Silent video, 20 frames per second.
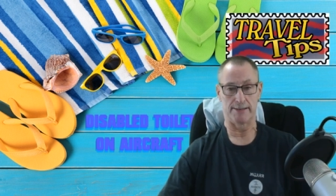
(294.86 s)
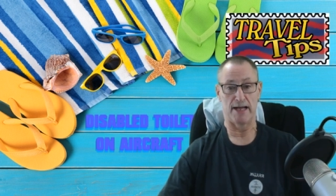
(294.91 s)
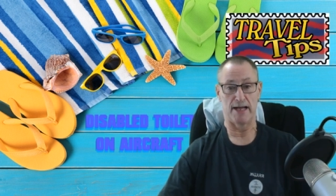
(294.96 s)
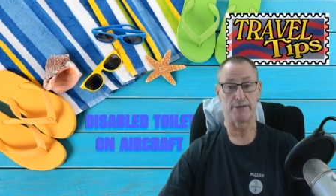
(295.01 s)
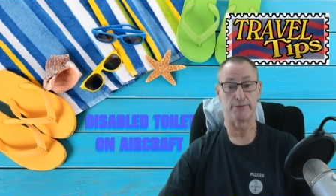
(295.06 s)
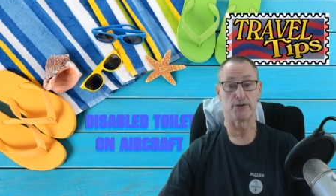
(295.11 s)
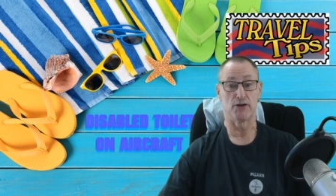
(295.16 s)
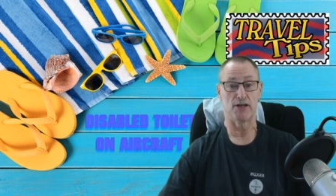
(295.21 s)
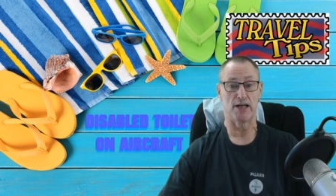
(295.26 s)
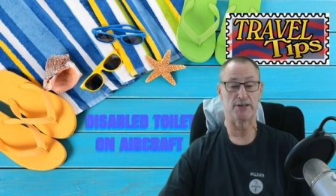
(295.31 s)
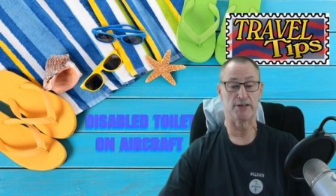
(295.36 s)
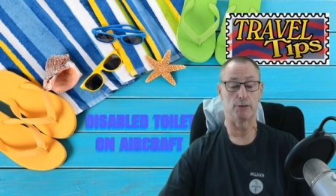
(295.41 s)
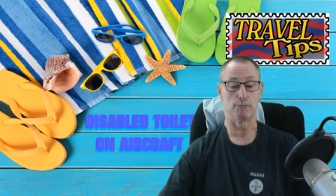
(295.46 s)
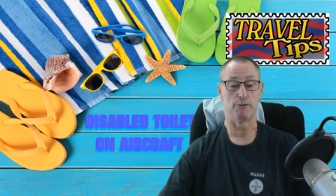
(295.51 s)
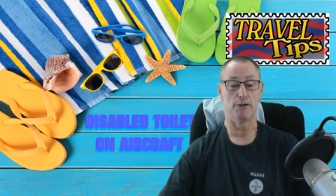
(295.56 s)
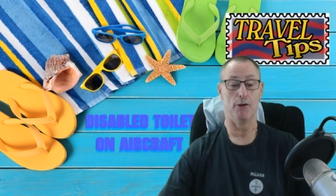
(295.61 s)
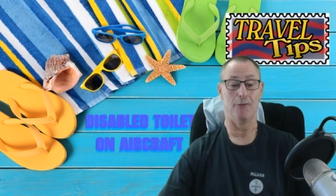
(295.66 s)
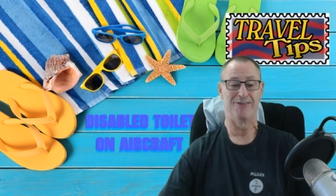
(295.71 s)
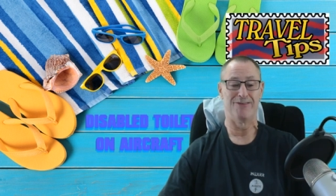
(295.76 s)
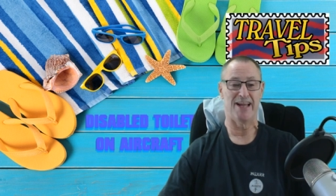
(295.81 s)
sure that's a
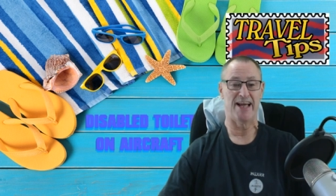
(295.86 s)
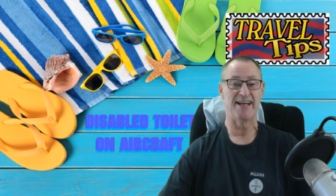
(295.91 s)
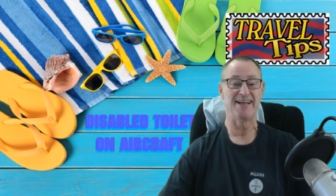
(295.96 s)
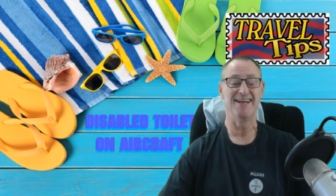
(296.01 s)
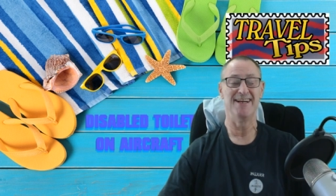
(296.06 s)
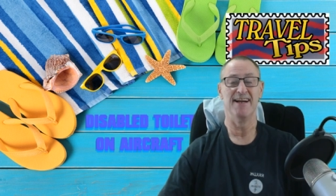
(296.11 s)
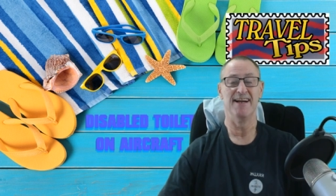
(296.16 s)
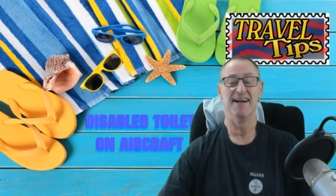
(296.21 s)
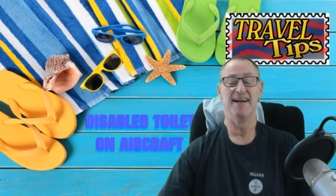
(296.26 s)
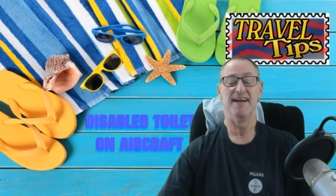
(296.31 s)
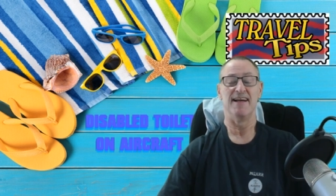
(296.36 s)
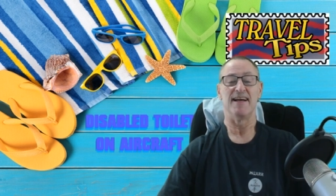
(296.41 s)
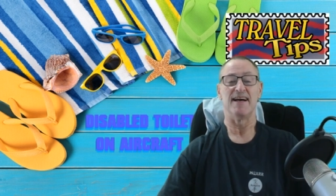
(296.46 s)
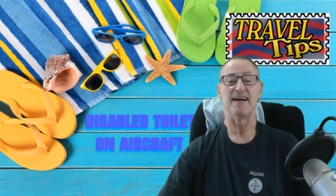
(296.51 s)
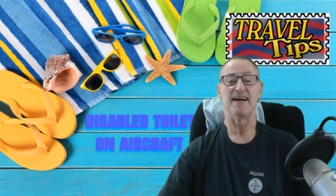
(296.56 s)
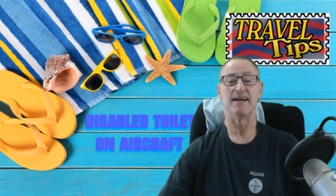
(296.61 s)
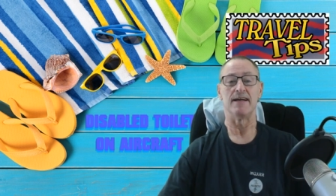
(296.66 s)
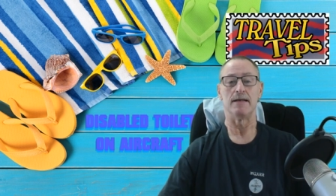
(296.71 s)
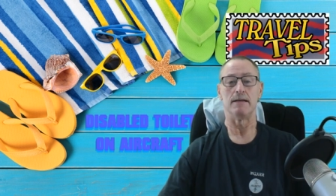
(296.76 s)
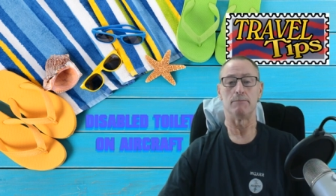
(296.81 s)
real plane,
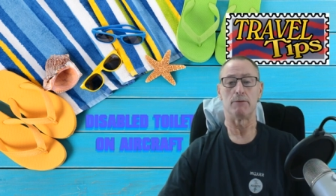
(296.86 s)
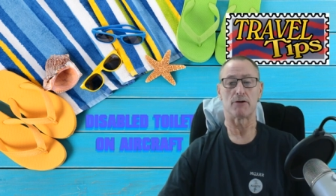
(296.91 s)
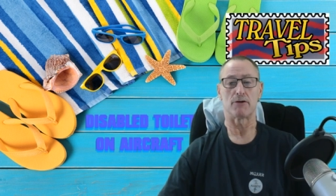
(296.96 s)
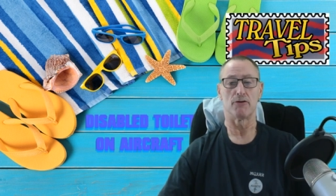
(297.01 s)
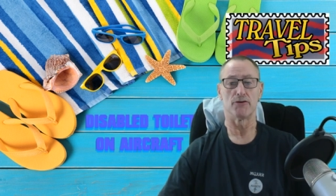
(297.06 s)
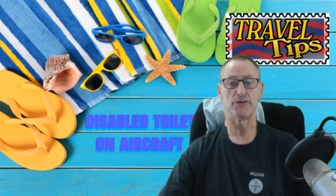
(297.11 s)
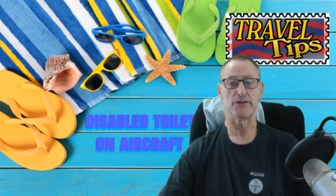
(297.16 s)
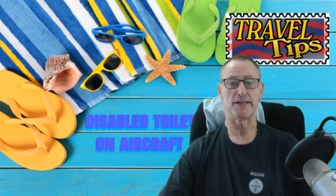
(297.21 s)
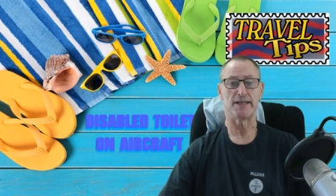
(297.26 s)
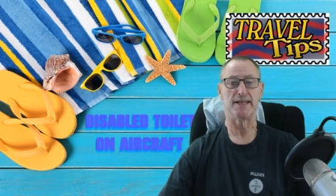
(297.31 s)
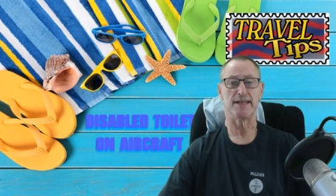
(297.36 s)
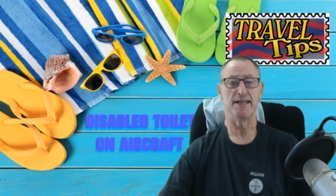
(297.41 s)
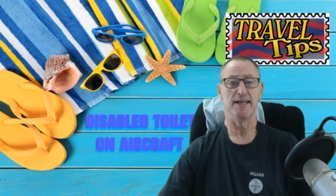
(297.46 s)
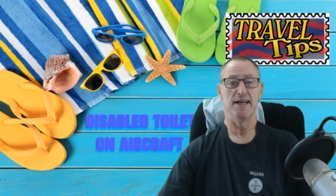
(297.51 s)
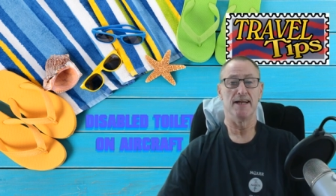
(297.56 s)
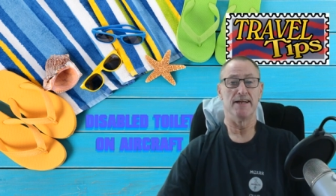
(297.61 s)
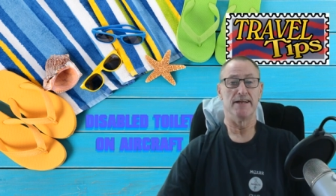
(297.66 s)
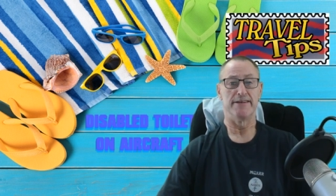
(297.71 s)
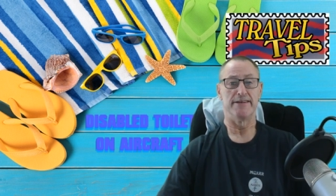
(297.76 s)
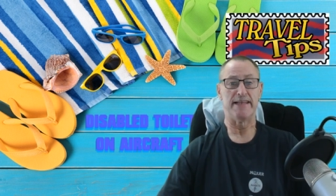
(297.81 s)
because the
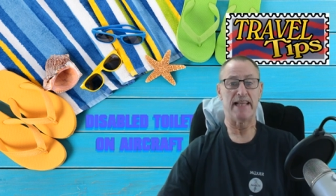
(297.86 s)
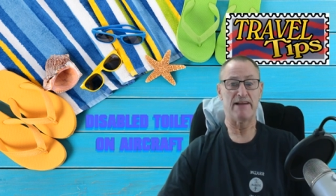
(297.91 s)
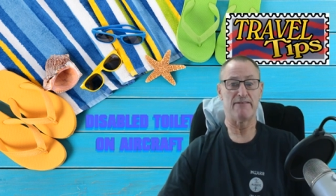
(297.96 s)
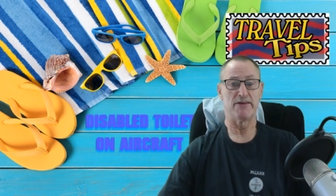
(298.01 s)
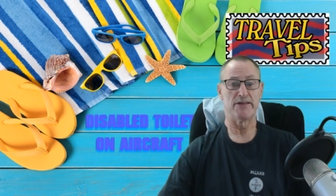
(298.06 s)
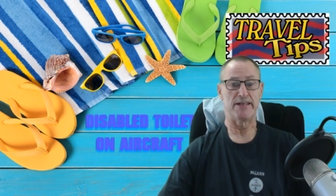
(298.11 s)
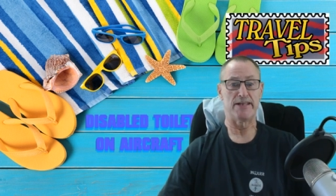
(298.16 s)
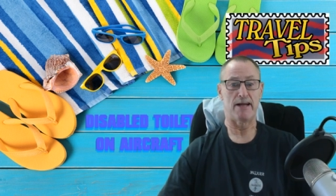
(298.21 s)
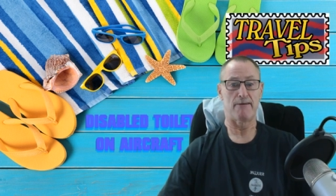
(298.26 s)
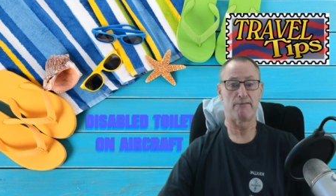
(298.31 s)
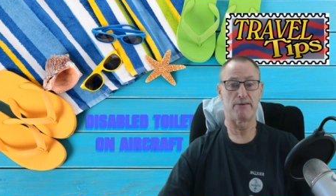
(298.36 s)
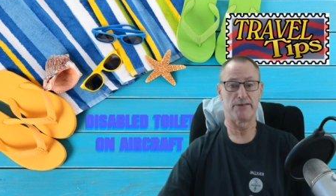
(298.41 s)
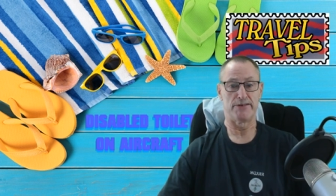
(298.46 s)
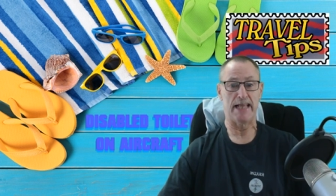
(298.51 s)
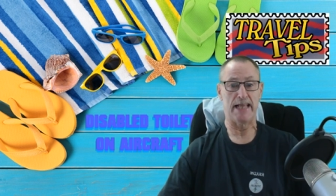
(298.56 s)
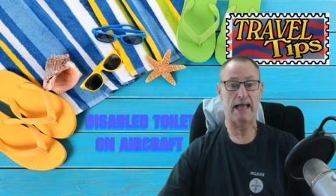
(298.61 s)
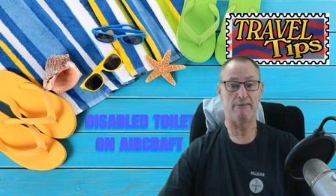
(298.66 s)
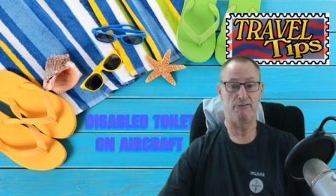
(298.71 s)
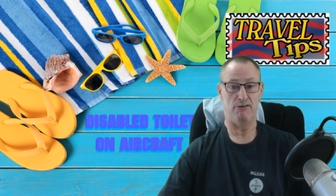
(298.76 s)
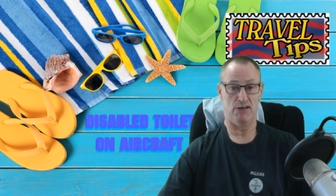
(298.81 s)

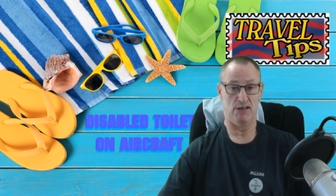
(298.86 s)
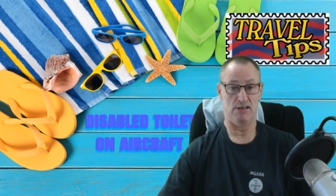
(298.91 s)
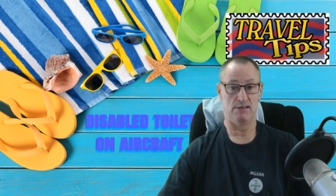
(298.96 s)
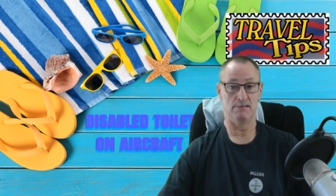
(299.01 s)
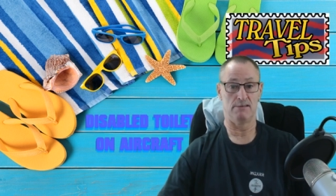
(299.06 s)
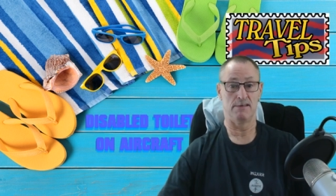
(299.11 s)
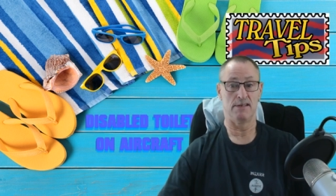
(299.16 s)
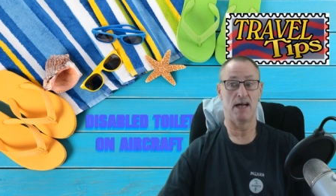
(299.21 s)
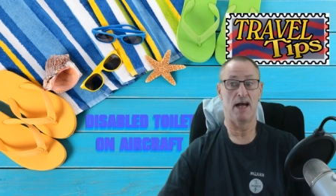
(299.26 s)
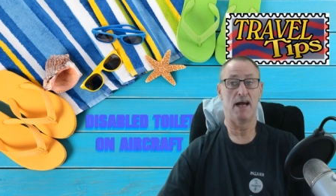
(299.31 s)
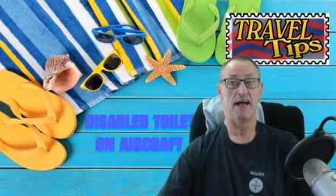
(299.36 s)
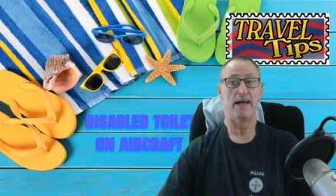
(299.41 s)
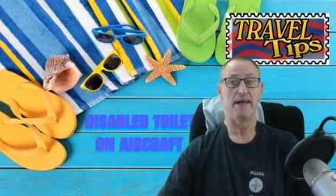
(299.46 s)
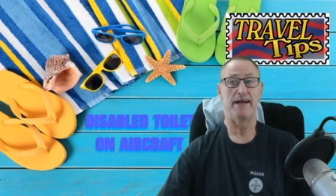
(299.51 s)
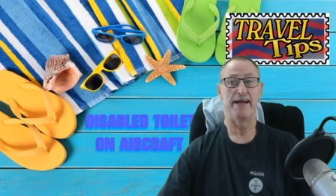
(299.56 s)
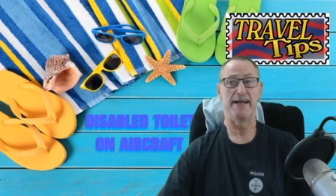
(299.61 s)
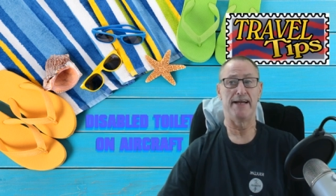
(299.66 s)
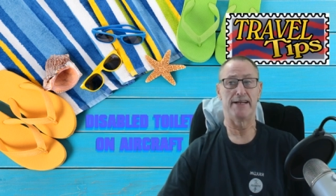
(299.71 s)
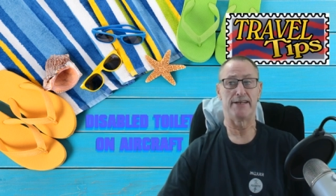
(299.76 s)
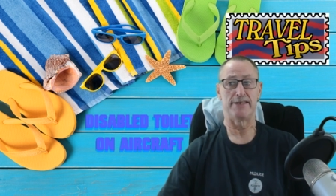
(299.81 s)
777
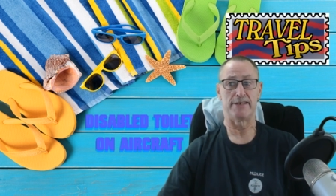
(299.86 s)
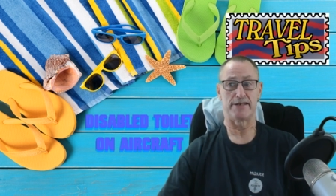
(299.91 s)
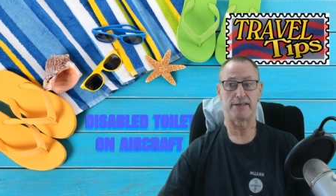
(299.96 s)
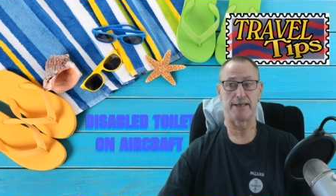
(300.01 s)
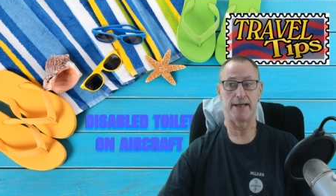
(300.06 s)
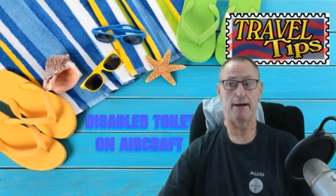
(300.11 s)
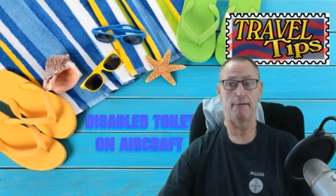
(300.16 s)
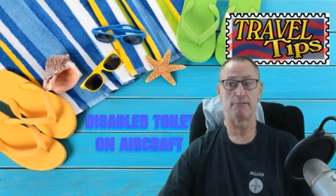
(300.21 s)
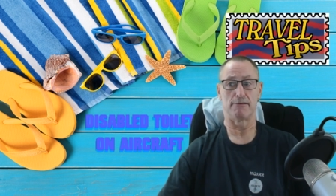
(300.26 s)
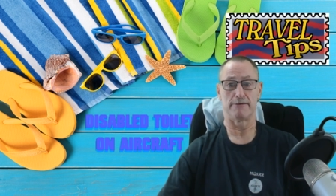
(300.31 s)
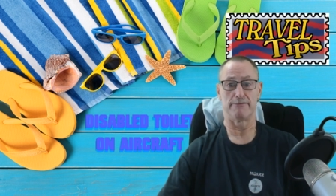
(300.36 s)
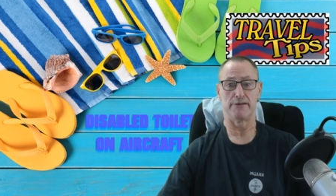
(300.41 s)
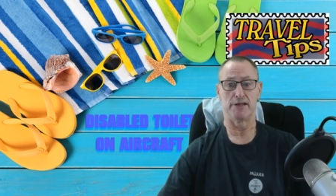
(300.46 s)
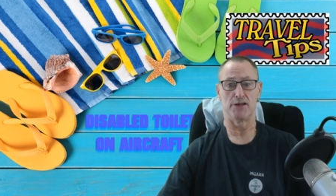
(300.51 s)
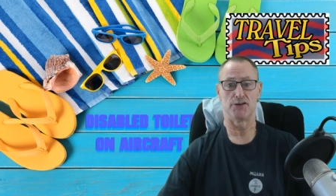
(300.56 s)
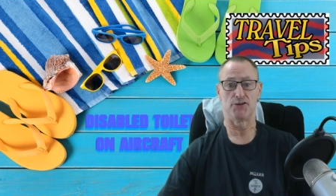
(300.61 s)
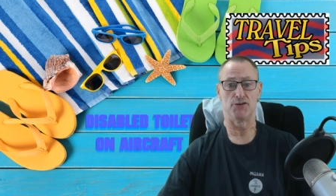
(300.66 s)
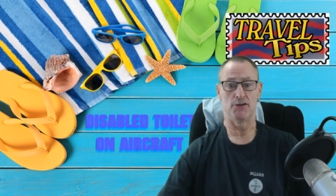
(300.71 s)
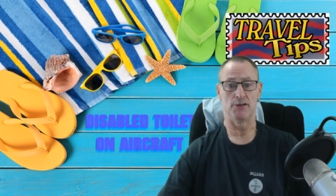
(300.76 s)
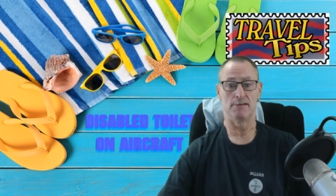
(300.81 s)
is the older
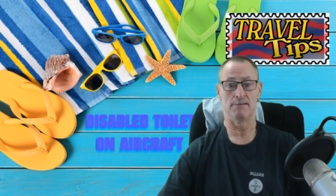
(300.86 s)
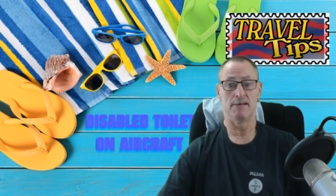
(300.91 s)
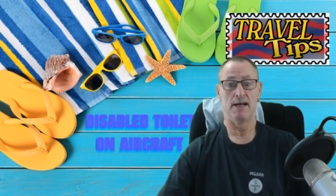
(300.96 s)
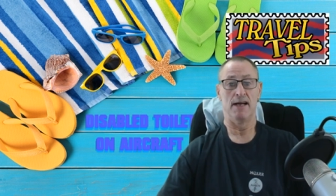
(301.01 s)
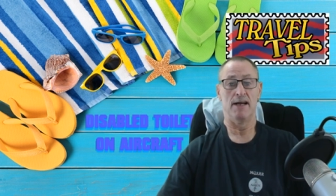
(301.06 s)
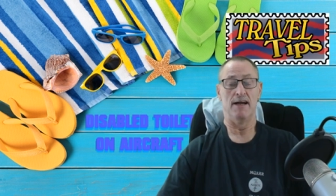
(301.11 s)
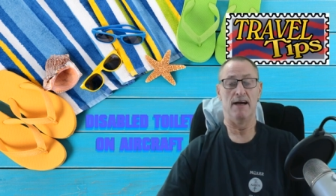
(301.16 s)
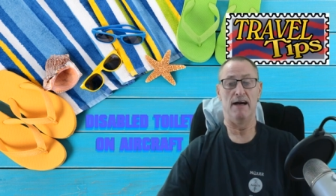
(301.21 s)
version,